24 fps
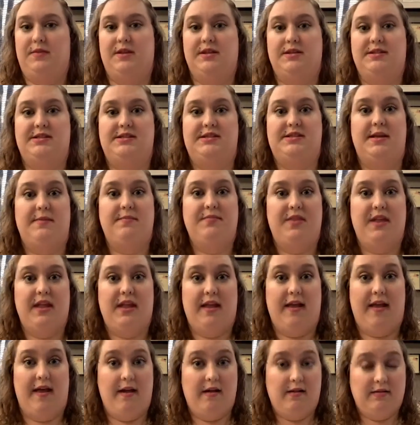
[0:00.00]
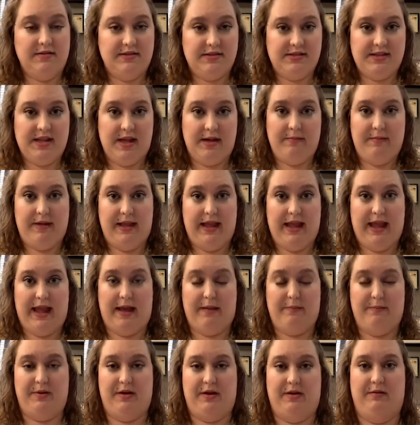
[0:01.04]
Something else that may
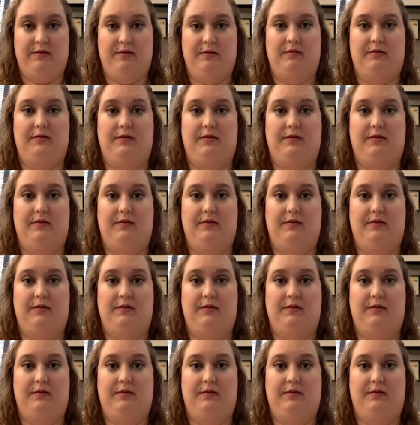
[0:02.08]
happen